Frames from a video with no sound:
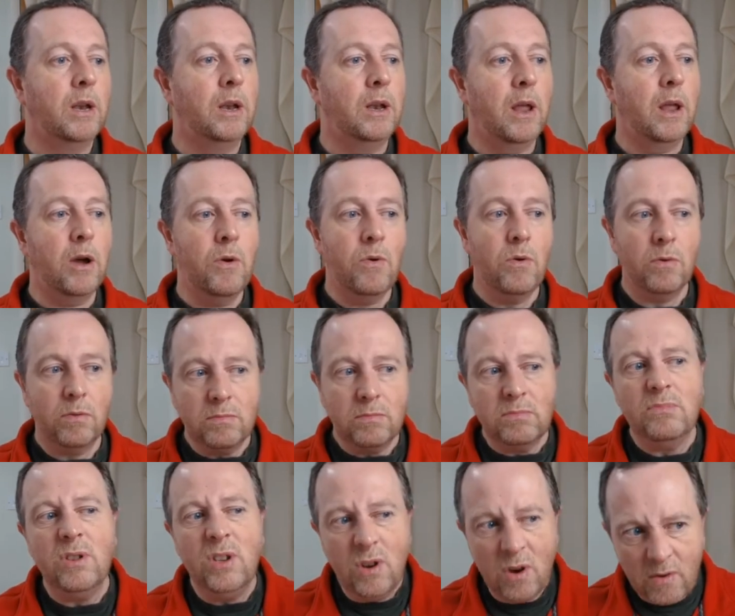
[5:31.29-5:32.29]
Low
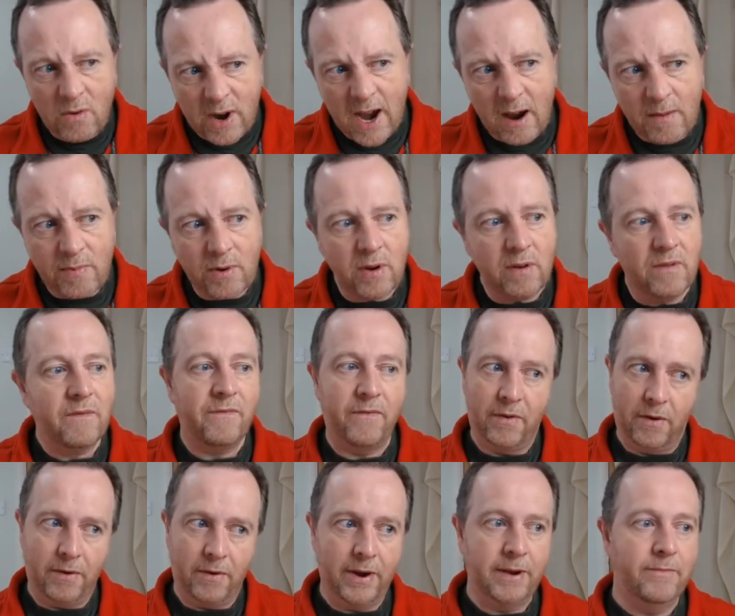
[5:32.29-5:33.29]
urine output,
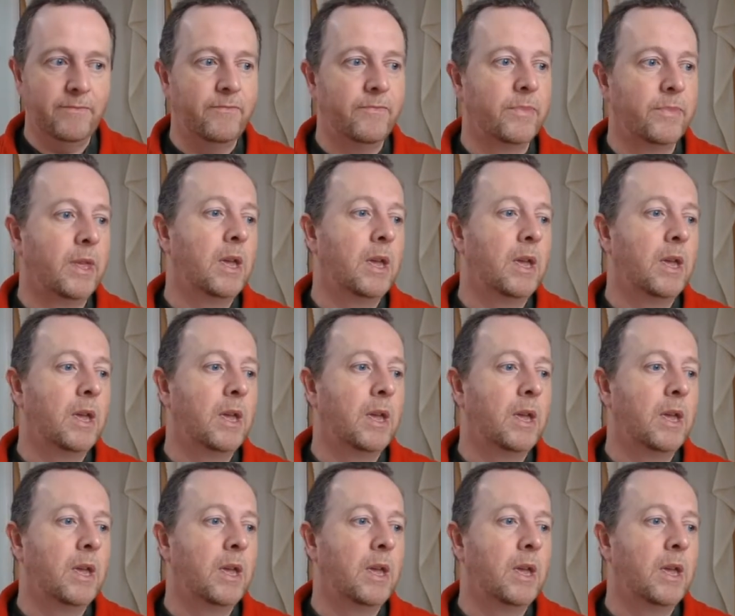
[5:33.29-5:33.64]
fine.